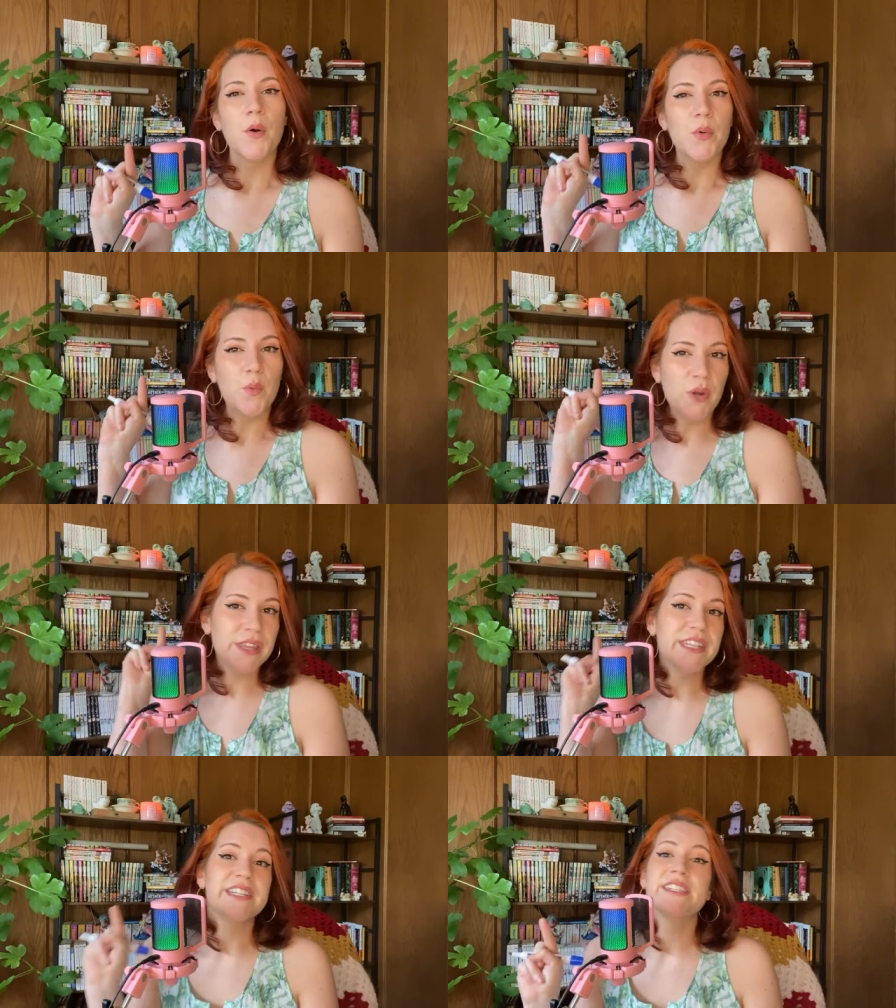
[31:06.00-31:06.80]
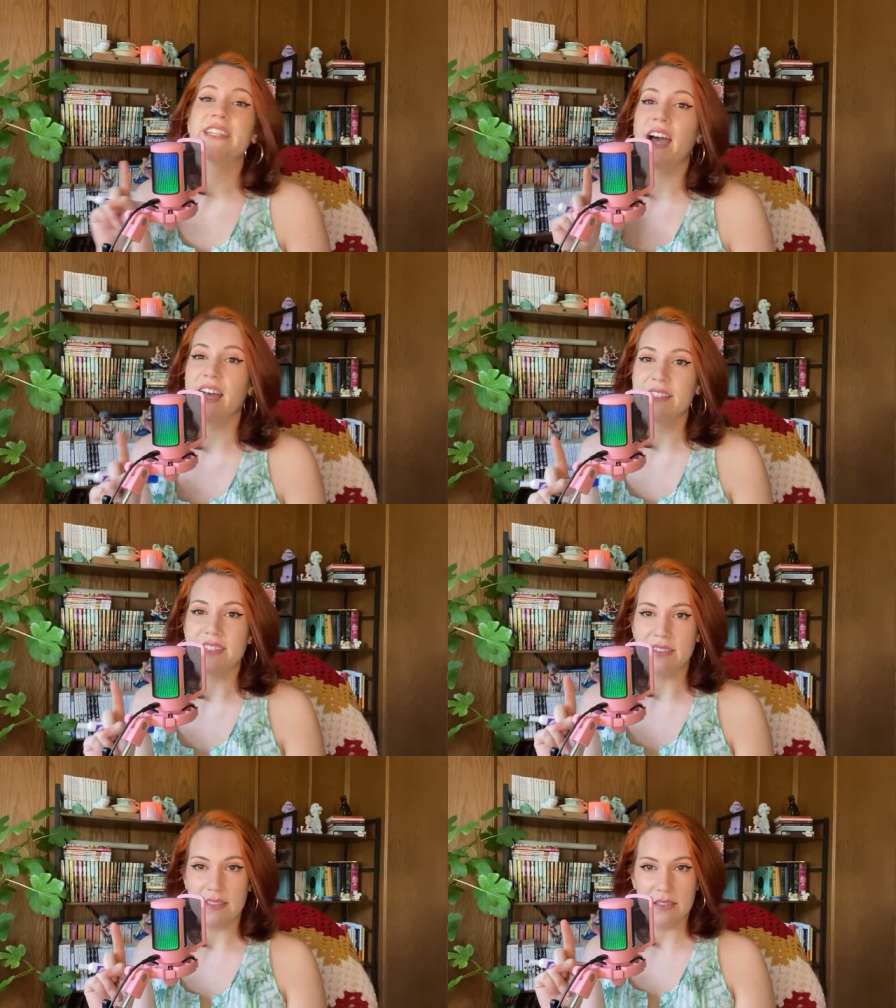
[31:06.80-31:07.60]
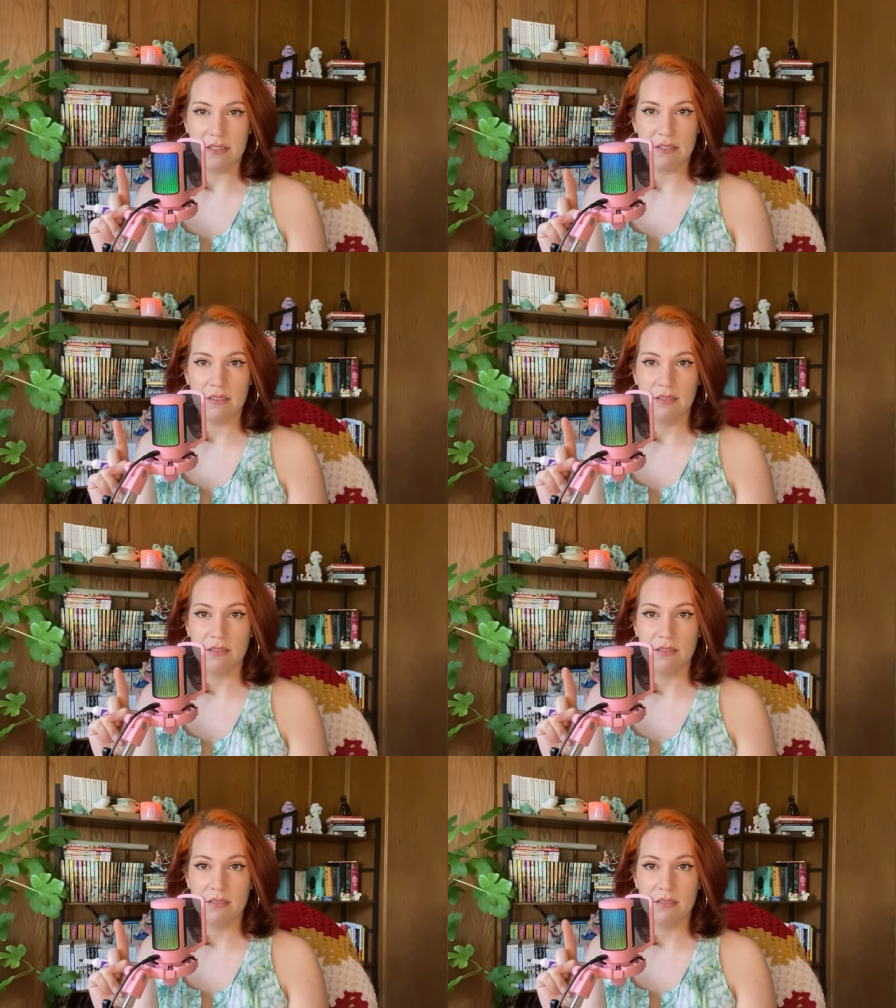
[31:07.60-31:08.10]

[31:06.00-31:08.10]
with disguises